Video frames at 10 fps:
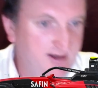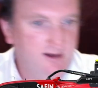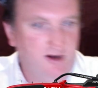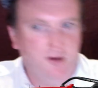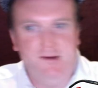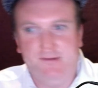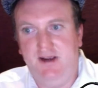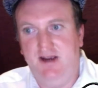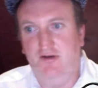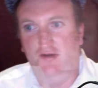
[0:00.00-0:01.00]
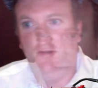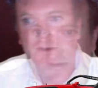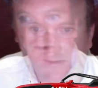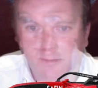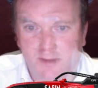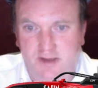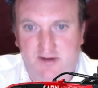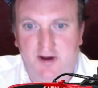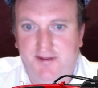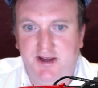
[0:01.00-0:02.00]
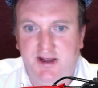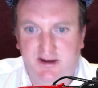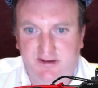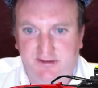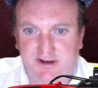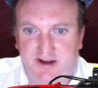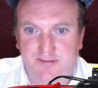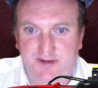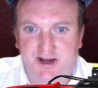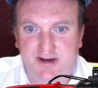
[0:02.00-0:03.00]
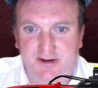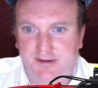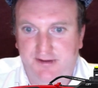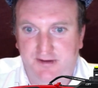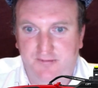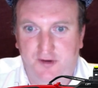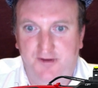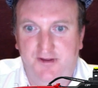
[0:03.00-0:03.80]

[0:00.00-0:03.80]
Lawrence Van Hoopen, I think he's done better than what